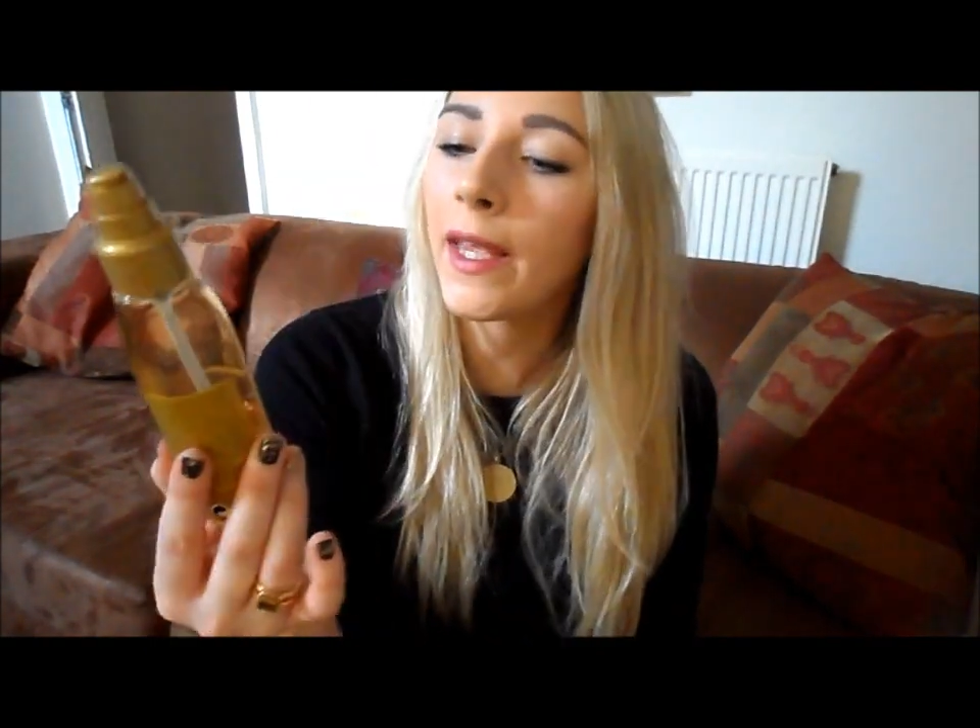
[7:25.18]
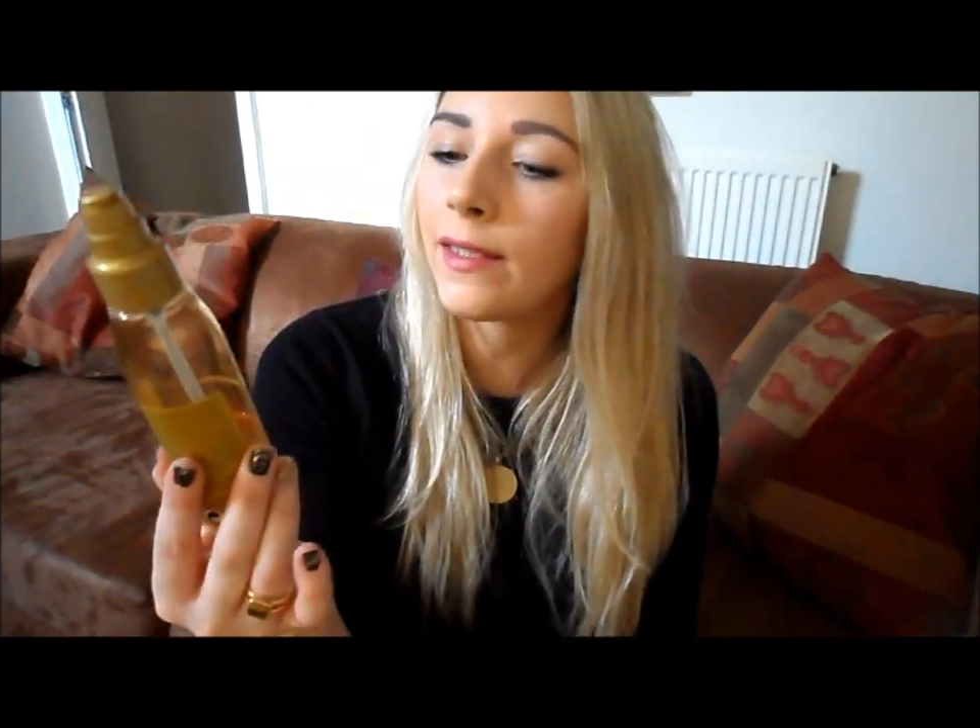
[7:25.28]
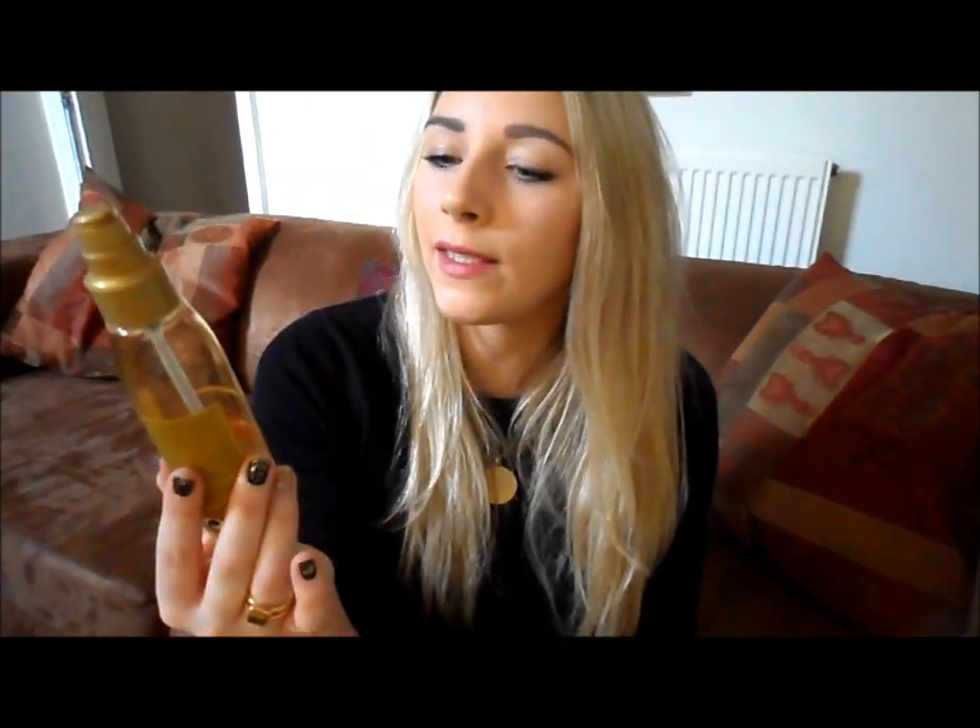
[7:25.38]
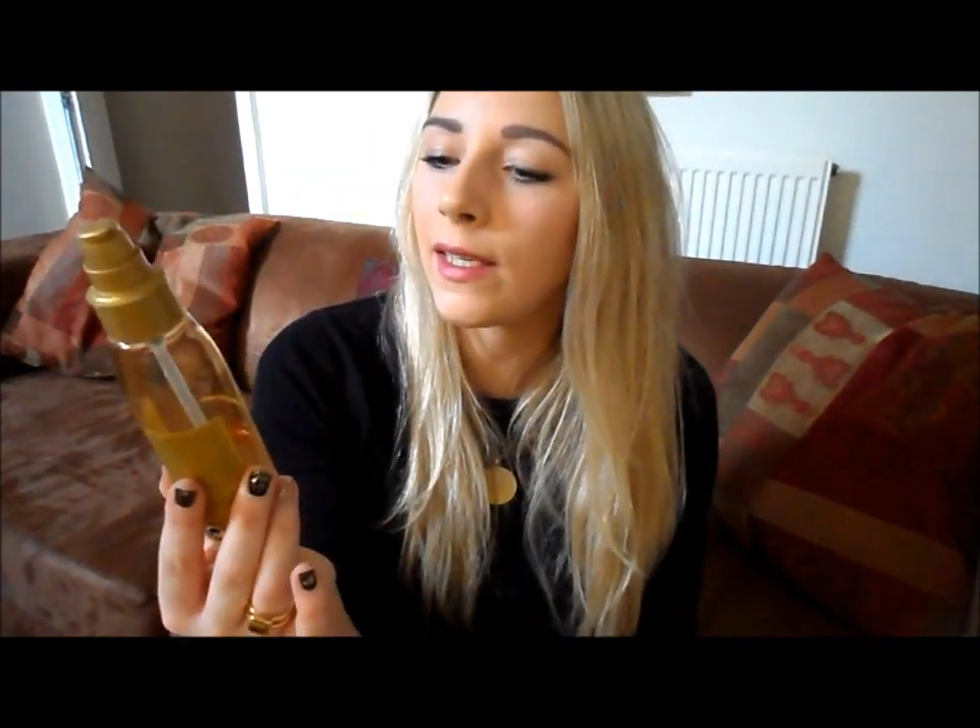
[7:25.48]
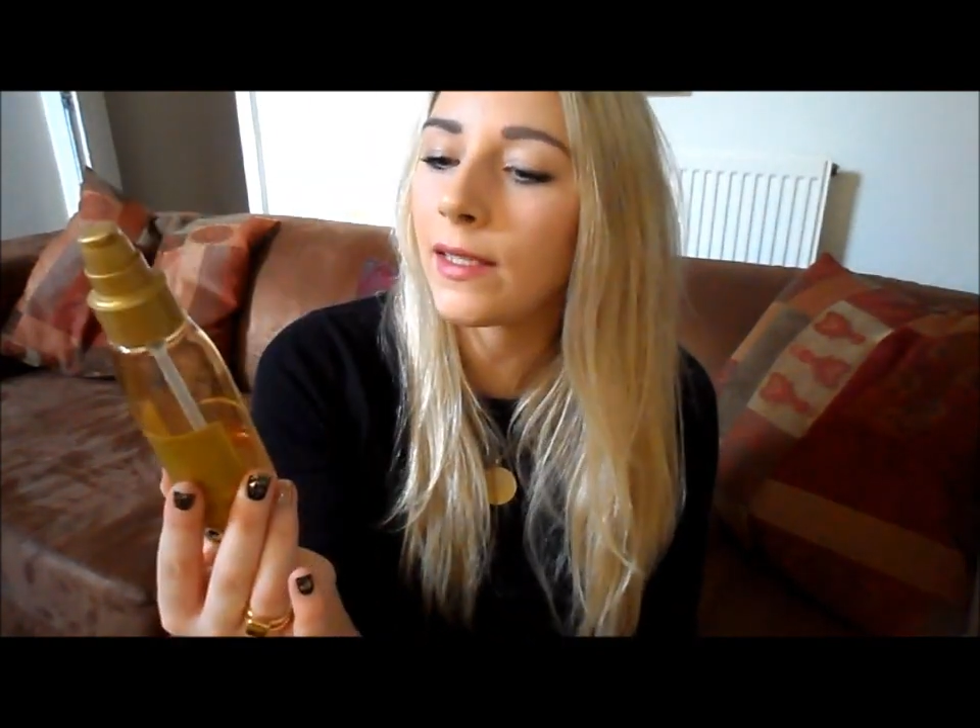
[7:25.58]

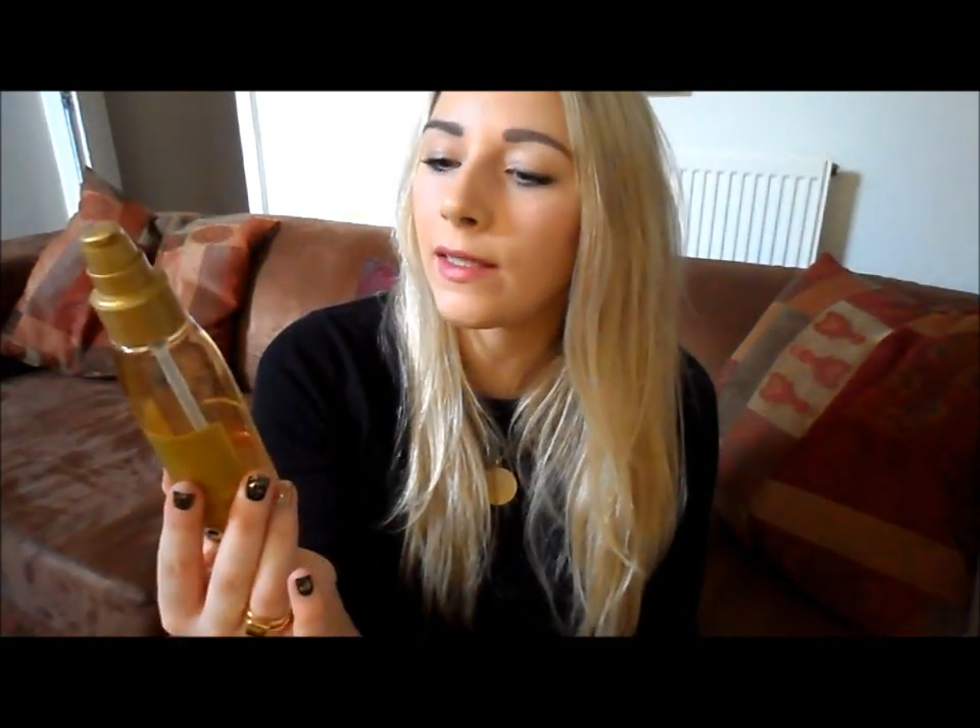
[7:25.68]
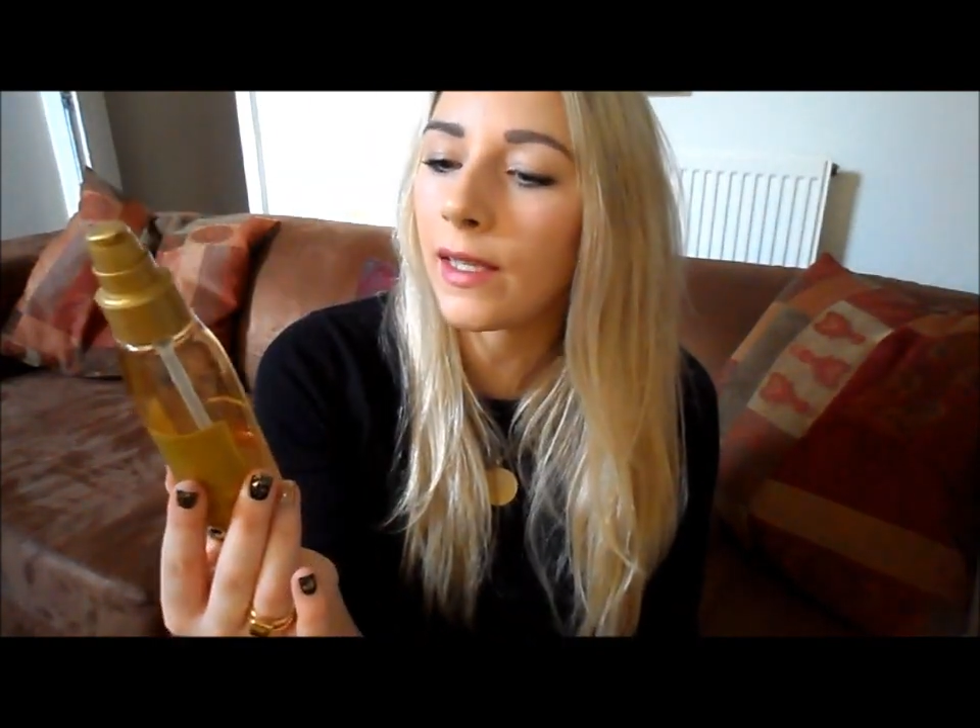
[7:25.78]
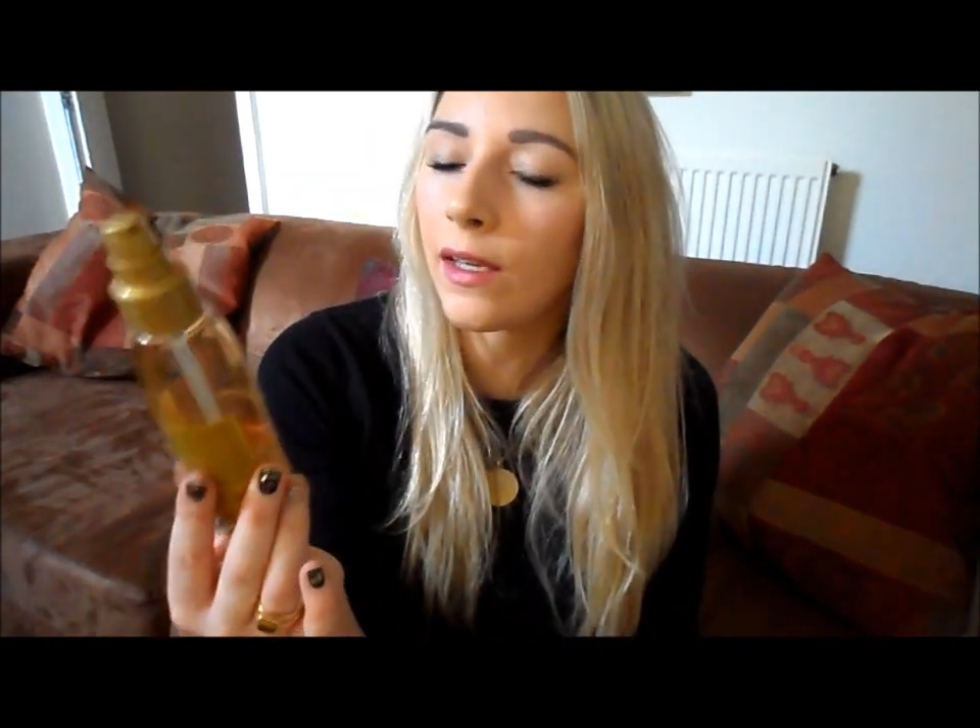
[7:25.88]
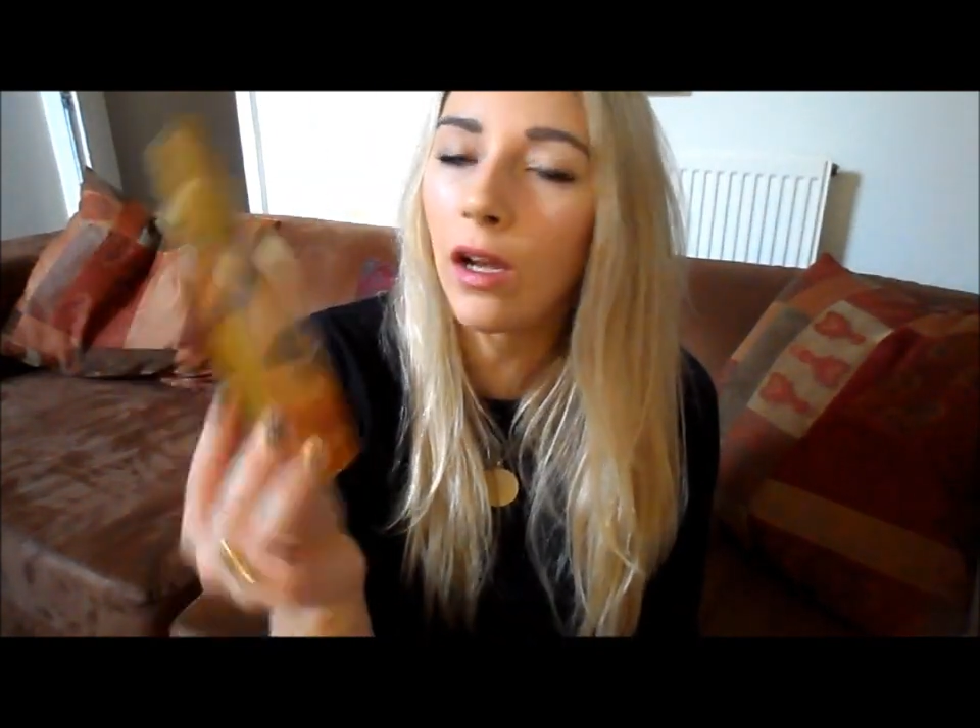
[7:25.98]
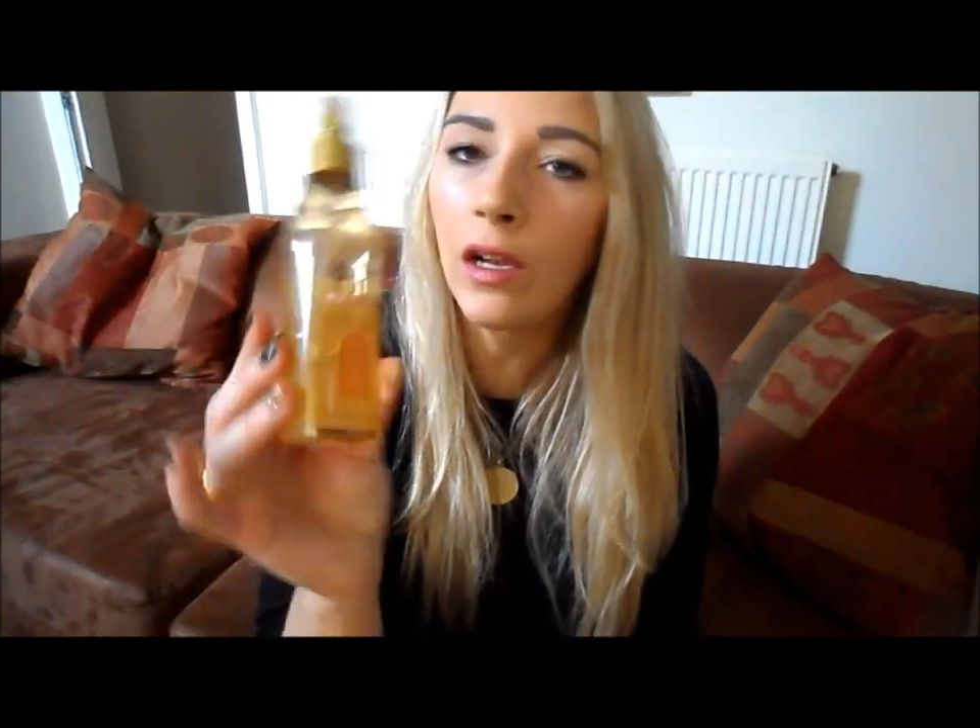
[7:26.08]
This is
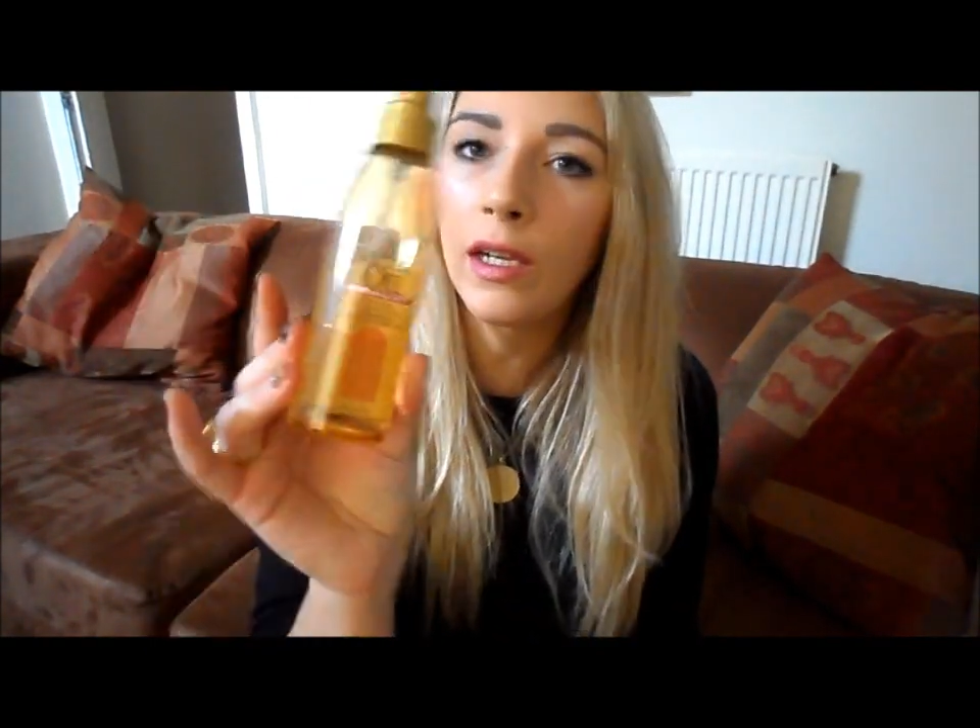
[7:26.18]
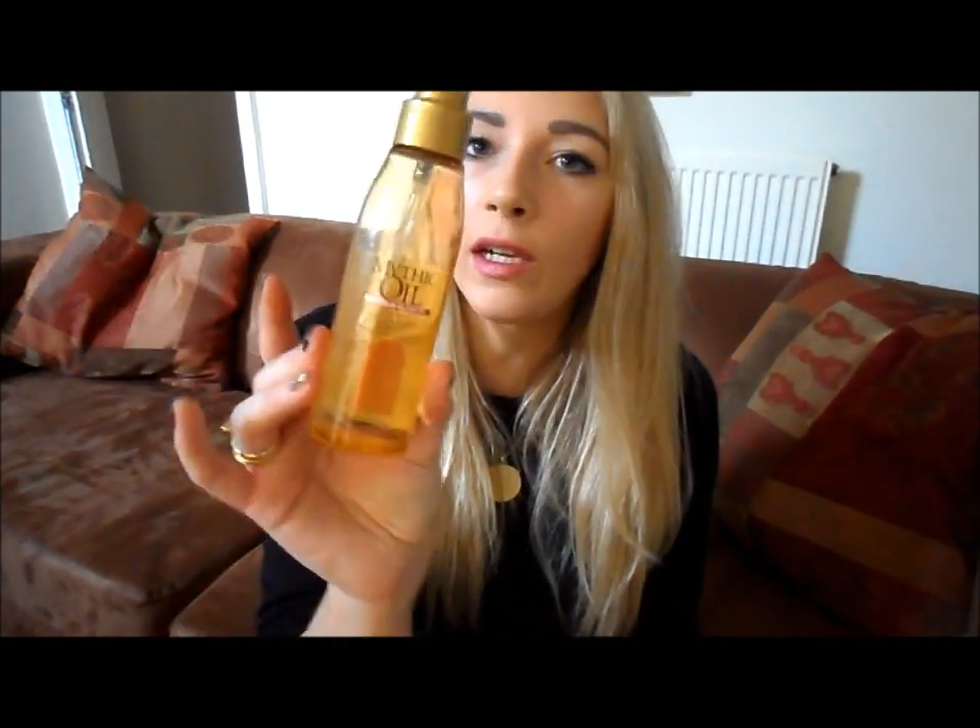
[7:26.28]
the Colour